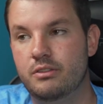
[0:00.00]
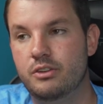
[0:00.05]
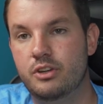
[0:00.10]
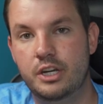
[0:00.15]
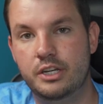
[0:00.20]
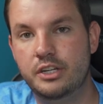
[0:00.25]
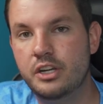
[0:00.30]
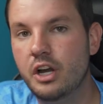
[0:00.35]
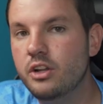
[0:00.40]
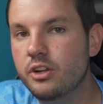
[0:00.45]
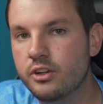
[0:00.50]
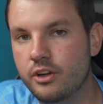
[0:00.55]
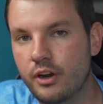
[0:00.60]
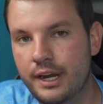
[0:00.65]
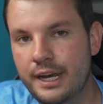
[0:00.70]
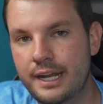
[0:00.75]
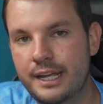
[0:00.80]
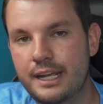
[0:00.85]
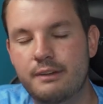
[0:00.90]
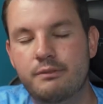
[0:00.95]
good color
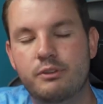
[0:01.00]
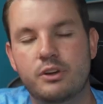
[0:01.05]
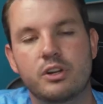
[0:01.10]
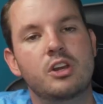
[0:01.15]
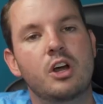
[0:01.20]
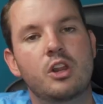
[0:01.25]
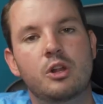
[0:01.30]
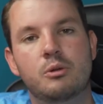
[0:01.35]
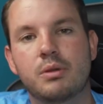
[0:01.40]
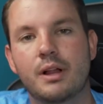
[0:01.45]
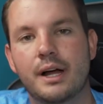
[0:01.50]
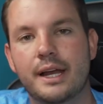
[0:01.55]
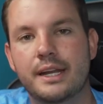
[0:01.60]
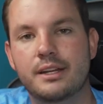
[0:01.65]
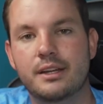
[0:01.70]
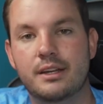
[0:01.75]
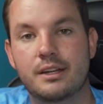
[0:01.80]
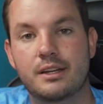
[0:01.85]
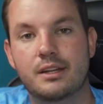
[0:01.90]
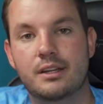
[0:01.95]
grading if you're
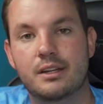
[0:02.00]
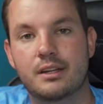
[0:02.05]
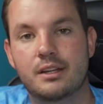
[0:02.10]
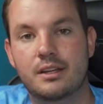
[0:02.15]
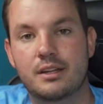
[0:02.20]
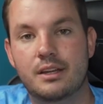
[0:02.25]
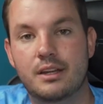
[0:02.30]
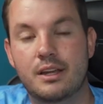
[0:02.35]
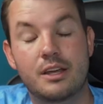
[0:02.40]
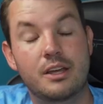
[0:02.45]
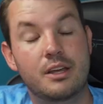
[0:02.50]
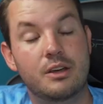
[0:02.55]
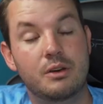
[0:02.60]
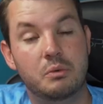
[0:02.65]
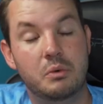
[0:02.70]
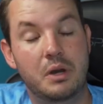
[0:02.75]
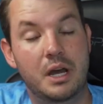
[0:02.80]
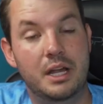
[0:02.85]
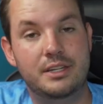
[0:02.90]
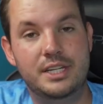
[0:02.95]
colorblind?
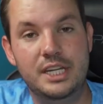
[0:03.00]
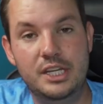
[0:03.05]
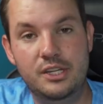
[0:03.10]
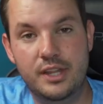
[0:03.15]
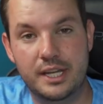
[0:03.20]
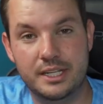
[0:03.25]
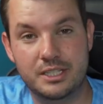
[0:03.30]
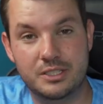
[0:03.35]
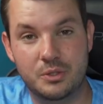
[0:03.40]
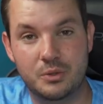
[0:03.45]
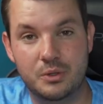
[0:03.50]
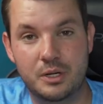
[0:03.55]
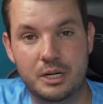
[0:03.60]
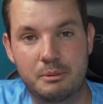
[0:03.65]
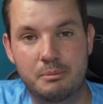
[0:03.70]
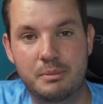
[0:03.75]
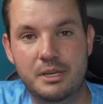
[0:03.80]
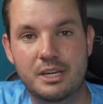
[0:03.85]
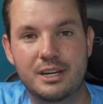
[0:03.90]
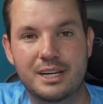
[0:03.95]
Well, I'll tell you that story
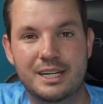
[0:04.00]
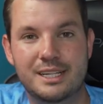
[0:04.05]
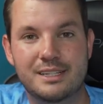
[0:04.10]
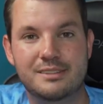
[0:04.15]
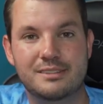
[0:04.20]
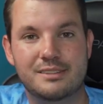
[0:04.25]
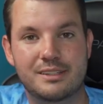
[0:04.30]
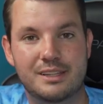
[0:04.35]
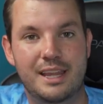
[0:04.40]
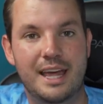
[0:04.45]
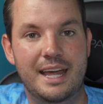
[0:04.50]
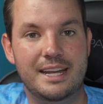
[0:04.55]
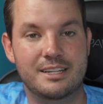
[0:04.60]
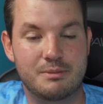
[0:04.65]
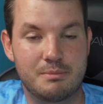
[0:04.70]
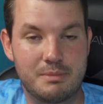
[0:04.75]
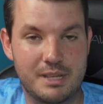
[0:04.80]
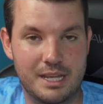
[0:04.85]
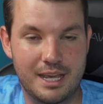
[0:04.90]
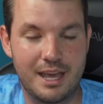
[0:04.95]
because
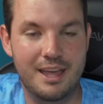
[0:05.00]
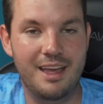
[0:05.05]
that's me.